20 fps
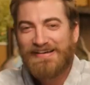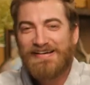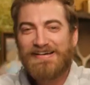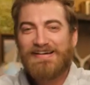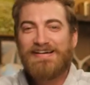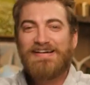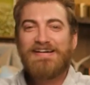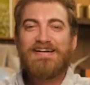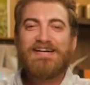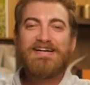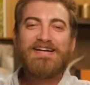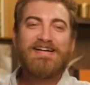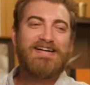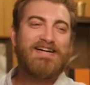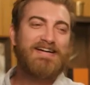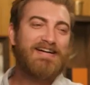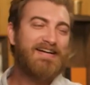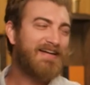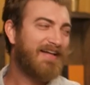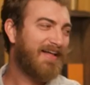
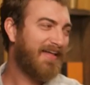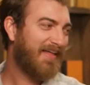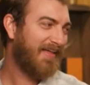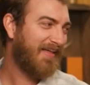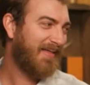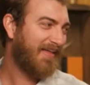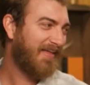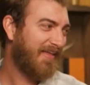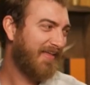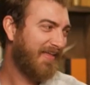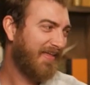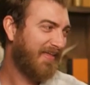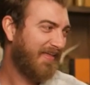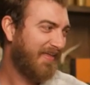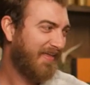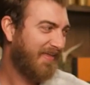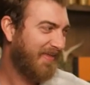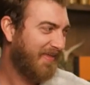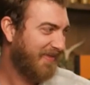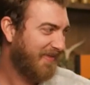
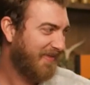(silent)